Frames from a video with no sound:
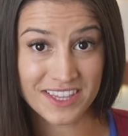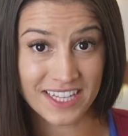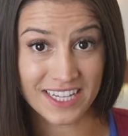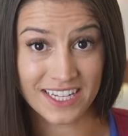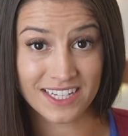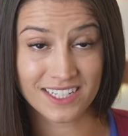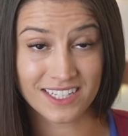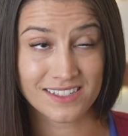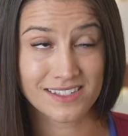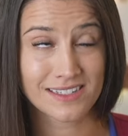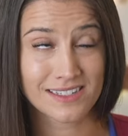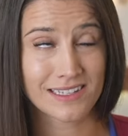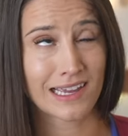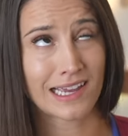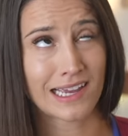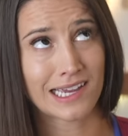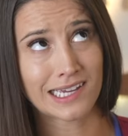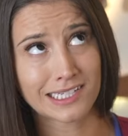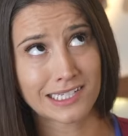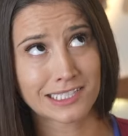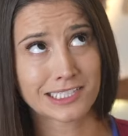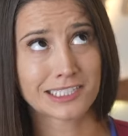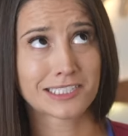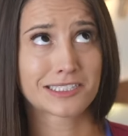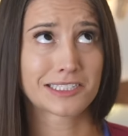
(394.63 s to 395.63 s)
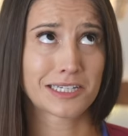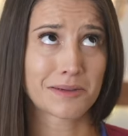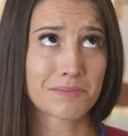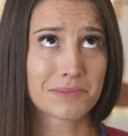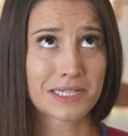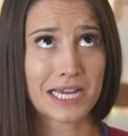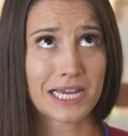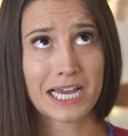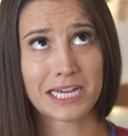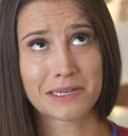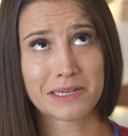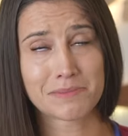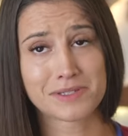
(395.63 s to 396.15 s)
things, and
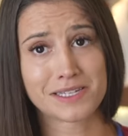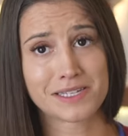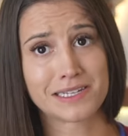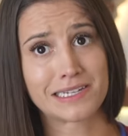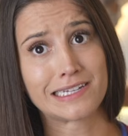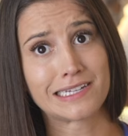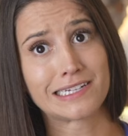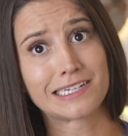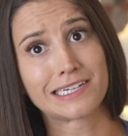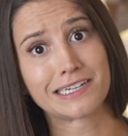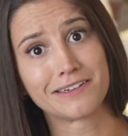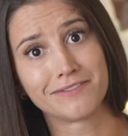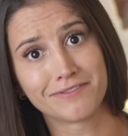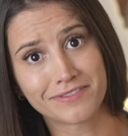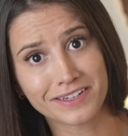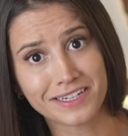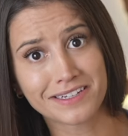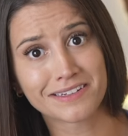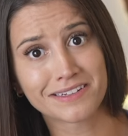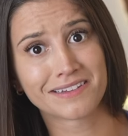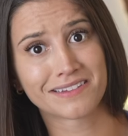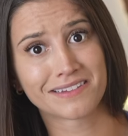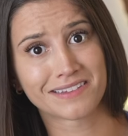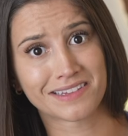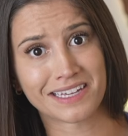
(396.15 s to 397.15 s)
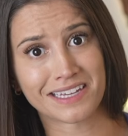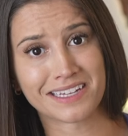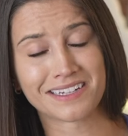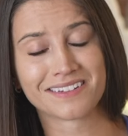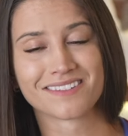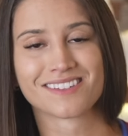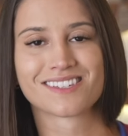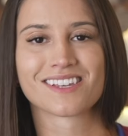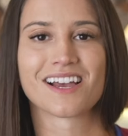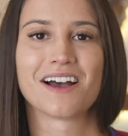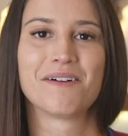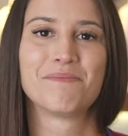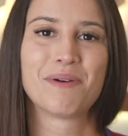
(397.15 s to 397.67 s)
sometimes inconvenient
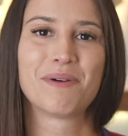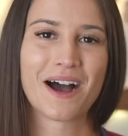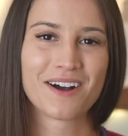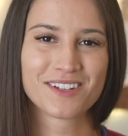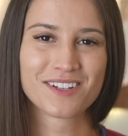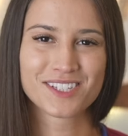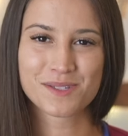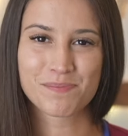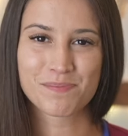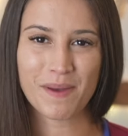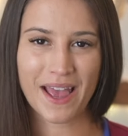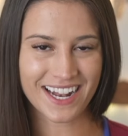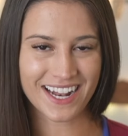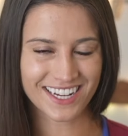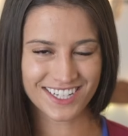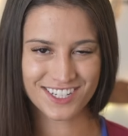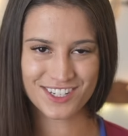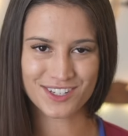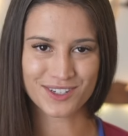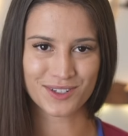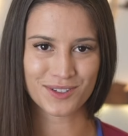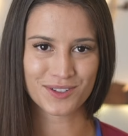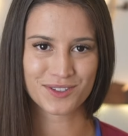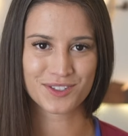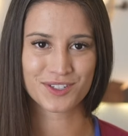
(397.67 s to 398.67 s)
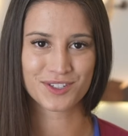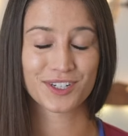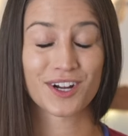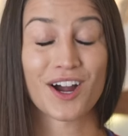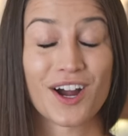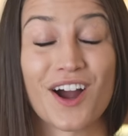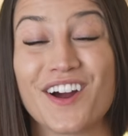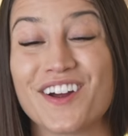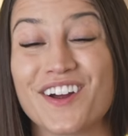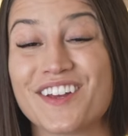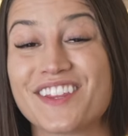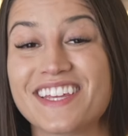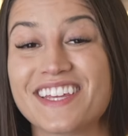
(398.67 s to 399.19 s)
things, about Spanish culture
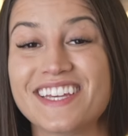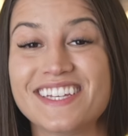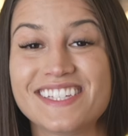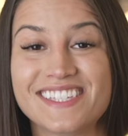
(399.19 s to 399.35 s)
are the